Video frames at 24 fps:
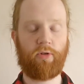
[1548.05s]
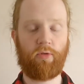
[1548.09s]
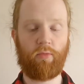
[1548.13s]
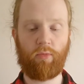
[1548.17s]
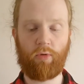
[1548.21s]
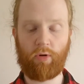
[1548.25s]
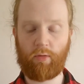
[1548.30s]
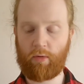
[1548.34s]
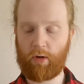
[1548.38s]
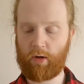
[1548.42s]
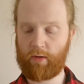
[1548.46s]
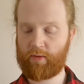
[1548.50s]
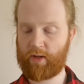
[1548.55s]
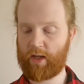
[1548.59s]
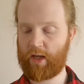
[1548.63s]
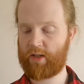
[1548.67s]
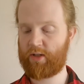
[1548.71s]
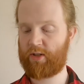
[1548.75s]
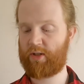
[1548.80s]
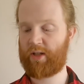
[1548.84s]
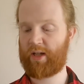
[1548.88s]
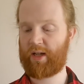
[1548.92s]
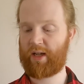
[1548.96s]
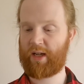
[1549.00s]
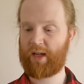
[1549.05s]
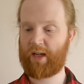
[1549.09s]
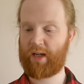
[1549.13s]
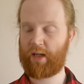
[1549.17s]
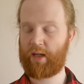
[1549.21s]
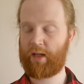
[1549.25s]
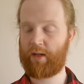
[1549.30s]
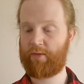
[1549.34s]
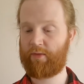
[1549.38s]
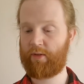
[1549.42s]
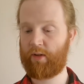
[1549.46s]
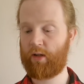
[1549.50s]
no more modifications that
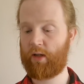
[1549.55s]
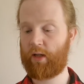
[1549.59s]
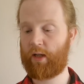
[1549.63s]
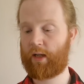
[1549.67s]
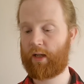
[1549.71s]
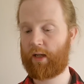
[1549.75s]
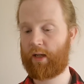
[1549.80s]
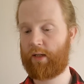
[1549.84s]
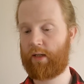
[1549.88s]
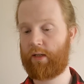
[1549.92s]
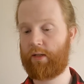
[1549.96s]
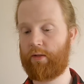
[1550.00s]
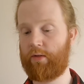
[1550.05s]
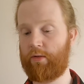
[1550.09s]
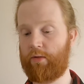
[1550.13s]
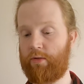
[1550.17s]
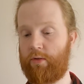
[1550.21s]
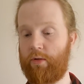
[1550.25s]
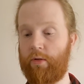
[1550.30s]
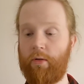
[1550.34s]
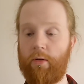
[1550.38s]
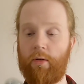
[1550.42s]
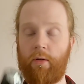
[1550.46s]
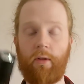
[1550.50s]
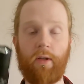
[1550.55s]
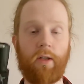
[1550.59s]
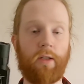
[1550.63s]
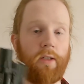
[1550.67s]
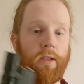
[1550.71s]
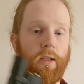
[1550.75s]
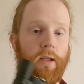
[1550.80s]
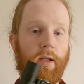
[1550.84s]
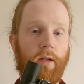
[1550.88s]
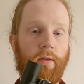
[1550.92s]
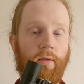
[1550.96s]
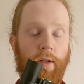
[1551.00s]
I feel like I need to do to this
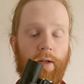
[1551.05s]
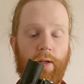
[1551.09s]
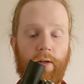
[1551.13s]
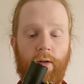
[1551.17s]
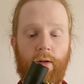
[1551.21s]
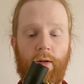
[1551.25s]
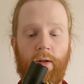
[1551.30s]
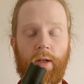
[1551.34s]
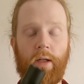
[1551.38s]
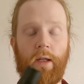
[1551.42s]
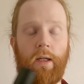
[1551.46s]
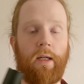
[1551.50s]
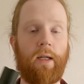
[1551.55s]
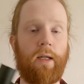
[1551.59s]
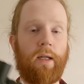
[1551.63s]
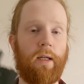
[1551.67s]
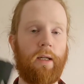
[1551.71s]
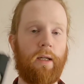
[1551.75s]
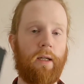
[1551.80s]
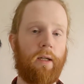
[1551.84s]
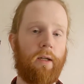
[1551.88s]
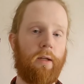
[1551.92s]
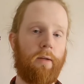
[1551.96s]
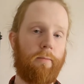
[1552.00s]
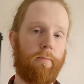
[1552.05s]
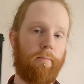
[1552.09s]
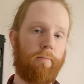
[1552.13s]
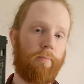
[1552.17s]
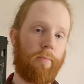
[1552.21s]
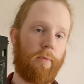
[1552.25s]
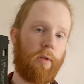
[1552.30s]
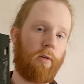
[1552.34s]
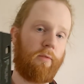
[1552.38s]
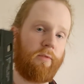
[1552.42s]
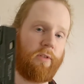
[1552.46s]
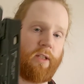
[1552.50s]
thing right now.
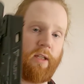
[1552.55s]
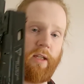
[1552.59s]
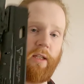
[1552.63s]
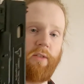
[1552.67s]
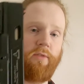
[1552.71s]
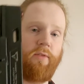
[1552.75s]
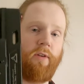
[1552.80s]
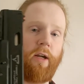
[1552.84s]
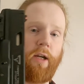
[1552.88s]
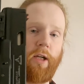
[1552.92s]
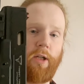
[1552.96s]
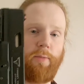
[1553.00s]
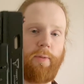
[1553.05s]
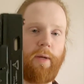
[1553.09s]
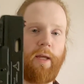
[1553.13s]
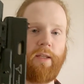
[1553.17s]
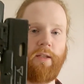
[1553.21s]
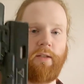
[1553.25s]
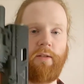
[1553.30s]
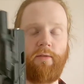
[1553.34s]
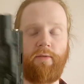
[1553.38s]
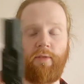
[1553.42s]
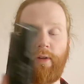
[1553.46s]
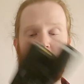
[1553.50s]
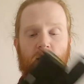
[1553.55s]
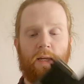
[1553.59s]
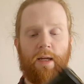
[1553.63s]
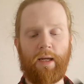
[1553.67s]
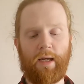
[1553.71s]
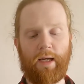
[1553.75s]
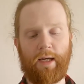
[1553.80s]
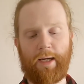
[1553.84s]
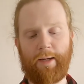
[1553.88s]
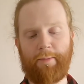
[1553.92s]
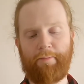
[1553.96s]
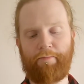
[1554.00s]
Obviously it is very expensive.
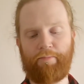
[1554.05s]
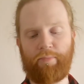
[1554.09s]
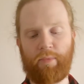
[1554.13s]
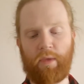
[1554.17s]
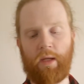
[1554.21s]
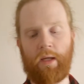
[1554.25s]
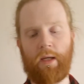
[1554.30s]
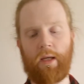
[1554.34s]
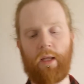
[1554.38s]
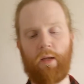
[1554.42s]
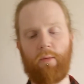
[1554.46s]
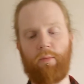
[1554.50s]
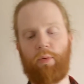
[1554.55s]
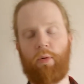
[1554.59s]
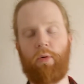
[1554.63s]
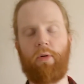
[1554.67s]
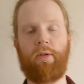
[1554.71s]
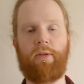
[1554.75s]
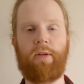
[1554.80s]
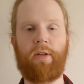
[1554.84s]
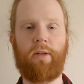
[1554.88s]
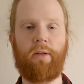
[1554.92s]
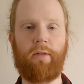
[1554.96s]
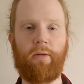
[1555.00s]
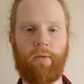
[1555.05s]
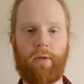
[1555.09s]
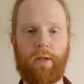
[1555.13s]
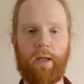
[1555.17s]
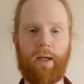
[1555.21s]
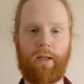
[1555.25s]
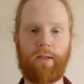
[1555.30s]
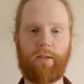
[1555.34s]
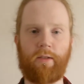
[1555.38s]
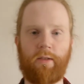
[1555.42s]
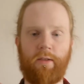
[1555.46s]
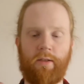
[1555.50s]
Important thing to note,
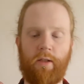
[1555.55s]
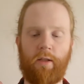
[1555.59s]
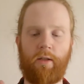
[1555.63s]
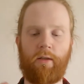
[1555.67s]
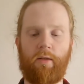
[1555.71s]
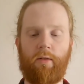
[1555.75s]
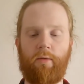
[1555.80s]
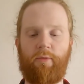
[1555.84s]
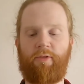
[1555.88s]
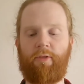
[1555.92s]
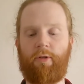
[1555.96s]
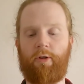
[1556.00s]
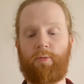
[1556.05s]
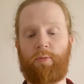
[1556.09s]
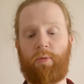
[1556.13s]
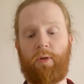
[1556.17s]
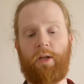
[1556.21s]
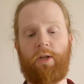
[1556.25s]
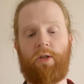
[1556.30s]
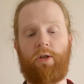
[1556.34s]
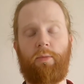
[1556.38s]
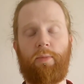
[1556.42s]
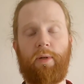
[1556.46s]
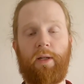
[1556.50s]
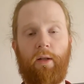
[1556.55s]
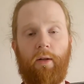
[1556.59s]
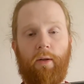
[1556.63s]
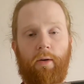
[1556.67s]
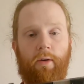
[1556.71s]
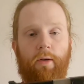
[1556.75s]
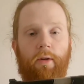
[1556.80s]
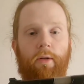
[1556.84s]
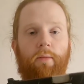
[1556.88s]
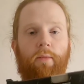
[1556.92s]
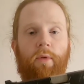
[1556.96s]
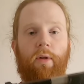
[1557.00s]
guys, because the first place you'll be
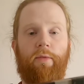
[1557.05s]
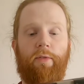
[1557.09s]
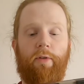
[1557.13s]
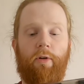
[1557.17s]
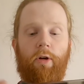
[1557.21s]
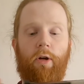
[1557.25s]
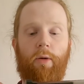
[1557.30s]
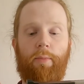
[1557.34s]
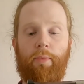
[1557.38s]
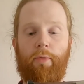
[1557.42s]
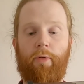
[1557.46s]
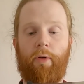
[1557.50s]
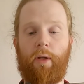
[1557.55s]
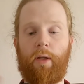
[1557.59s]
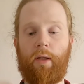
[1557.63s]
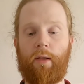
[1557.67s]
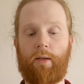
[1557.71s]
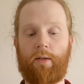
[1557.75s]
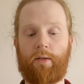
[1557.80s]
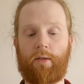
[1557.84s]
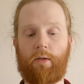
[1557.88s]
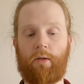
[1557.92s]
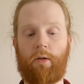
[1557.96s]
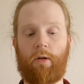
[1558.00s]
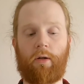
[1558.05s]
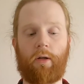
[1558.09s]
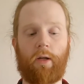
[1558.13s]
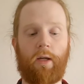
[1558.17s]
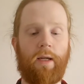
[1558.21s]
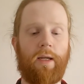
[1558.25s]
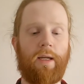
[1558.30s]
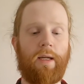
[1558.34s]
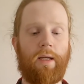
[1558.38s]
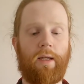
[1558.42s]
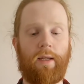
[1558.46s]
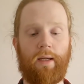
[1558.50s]
looking whenever you're upgrading this Glock
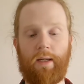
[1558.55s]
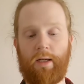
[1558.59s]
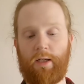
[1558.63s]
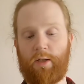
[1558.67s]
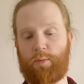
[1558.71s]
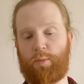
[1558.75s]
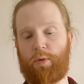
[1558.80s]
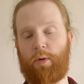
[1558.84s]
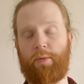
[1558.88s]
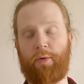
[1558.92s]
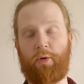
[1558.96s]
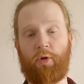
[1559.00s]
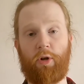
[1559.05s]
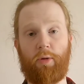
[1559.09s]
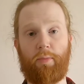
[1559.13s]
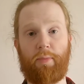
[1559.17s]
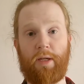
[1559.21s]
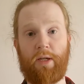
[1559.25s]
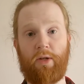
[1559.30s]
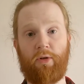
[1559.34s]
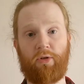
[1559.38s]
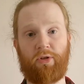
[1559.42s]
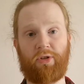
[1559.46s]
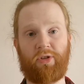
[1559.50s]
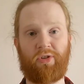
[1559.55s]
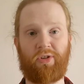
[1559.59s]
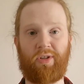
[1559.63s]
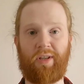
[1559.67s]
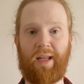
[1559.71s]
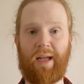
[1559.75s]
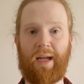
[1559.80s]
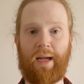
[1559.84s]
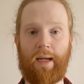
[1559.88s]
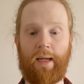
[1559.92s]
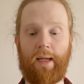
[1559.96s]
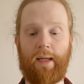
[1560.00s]
is probably going to be your
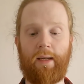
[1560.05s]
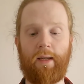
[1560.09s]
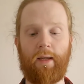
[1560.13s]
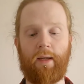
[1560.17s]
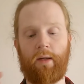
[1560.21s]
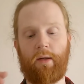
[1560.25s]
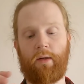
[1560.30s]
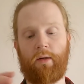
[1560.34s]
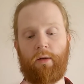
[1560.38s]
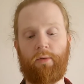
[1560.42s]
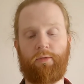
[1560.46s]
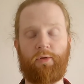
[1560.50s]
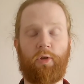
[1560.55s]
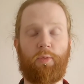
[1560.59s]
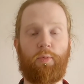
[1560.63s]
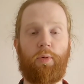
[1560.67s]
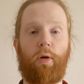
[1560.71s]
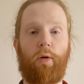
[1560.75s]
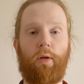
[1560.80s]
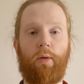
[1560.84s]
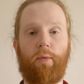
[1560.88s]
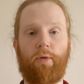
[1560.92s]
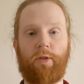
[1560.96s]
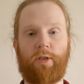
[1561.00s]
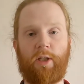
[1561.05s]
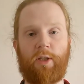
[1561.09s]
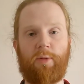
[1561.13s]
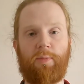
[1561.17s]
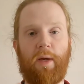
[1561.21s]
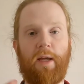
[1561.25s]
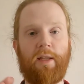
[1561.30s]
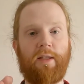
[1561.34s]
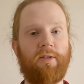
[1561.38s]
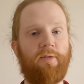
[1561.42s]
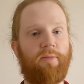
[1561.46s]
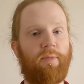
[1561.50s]
slide, which is probably the most
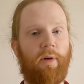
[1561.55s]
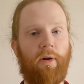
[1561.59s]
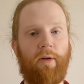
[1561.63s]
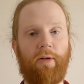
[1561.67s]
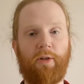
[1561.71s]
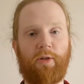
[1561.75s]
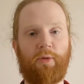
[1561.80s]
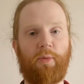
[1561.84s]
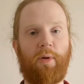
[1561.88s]
expensive part as